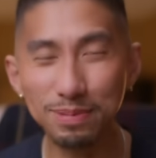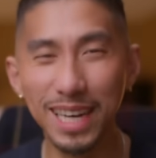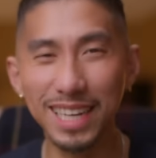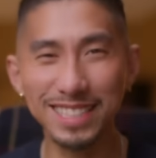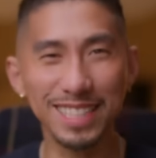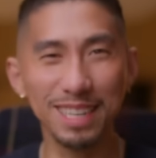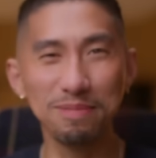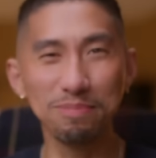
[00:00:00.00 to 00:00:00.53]

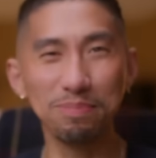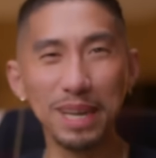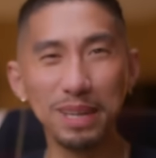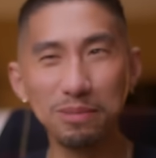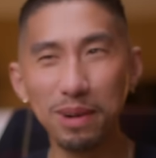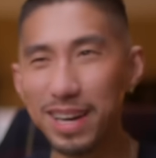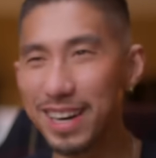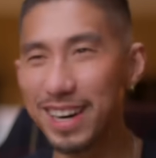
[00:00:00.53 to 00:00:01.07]
the
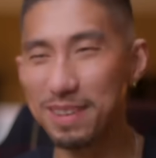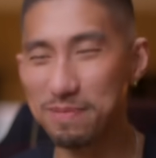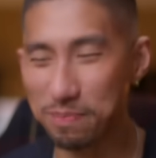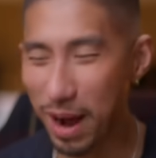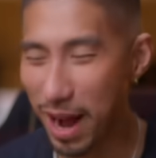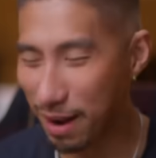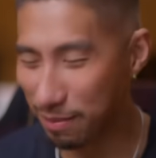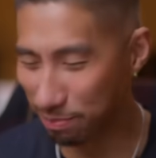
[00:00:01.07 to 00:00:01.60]
champagne. What are
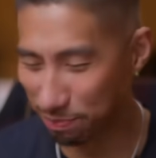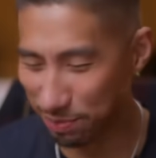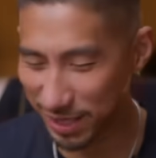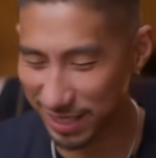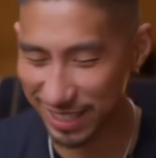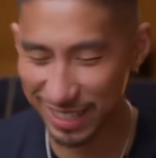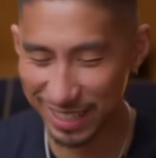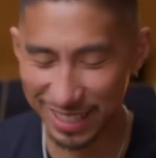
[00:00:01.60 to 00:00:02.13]

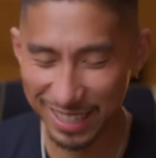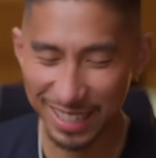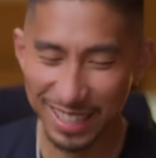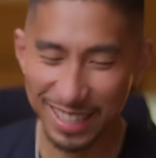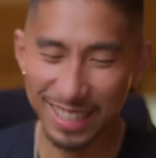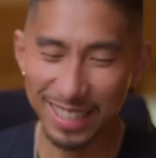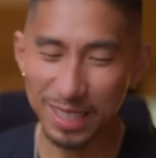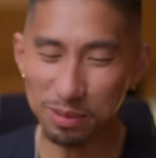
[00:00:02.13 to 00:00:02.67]
pumps?
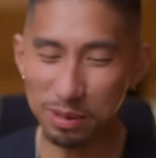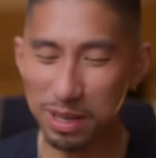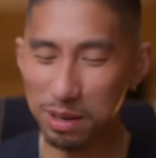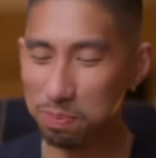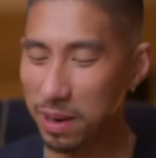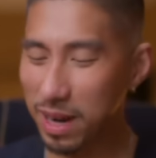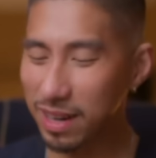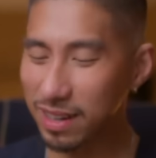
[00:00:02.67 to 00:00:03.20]
Queen
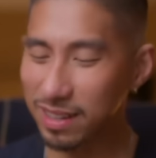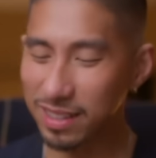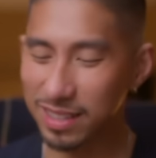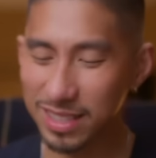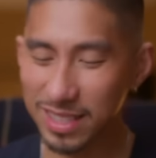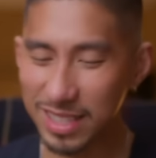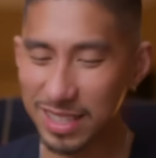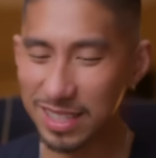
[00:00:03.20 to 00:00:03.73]
of
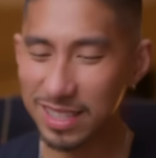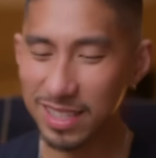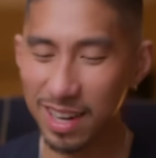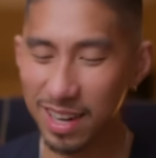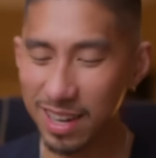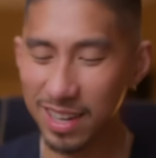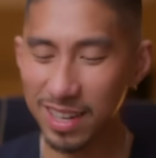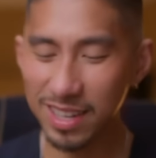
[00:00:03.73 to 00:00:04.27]
Pentacles, the
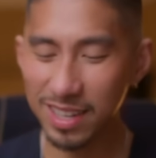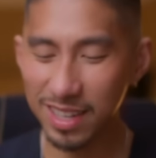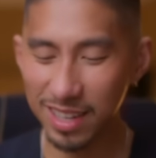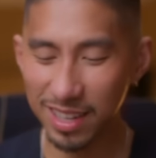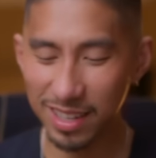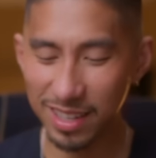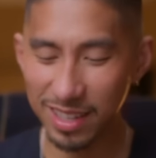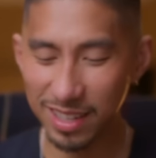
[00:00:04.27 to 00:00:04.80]
Sun,
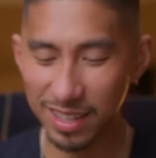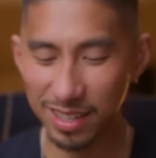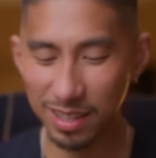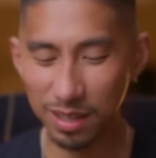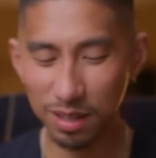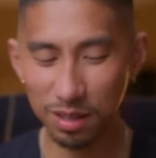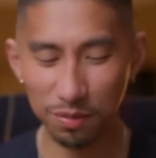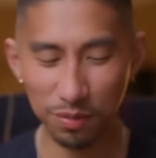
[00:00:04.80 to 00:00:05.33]
and
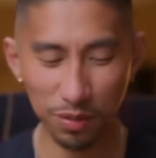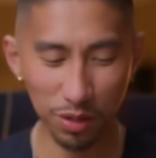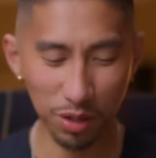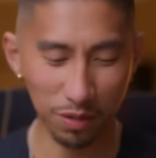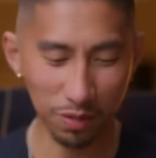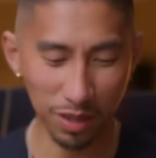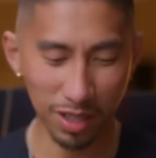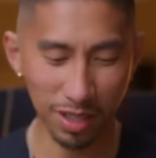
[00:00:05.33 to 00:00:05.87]
the Four
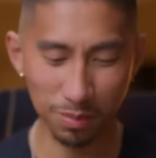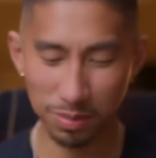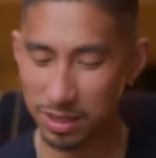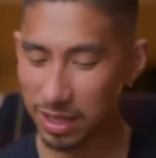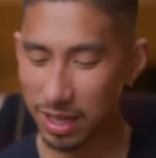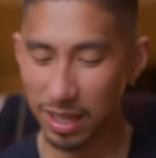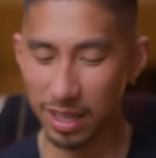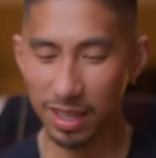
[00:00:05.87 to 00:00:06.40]
of Cups.
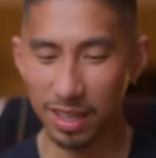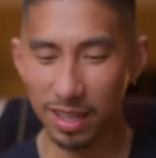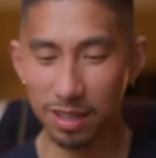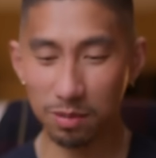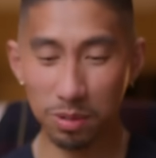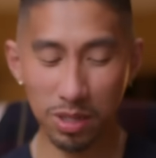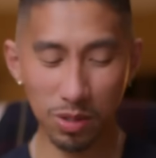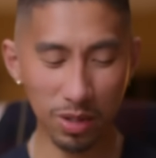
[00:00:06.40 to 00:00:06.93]

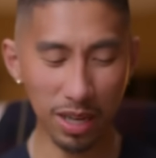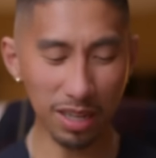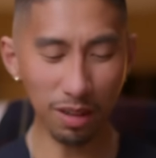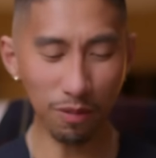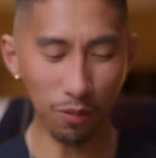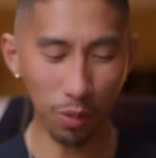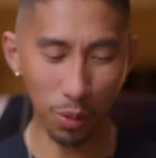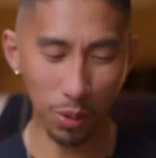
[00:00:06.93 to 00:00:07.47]
And when you get
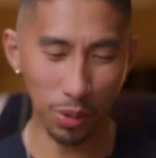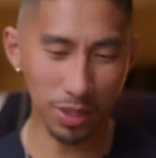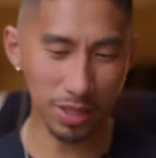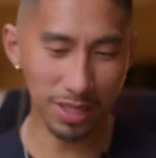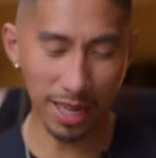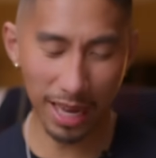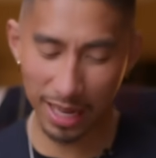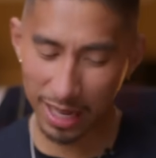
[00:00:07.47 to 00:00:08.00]

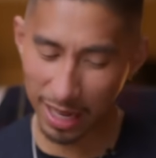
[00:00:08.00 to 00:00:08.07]
divorced, I